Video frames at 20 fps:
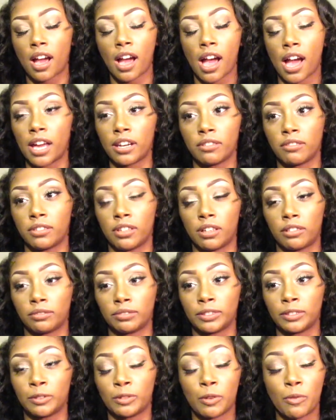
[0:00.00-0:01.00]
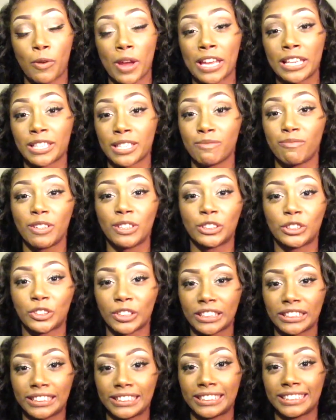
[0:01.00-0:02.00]
I don't know. The way someone
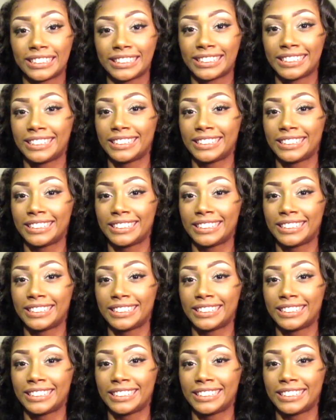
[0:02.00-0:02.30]
dresses is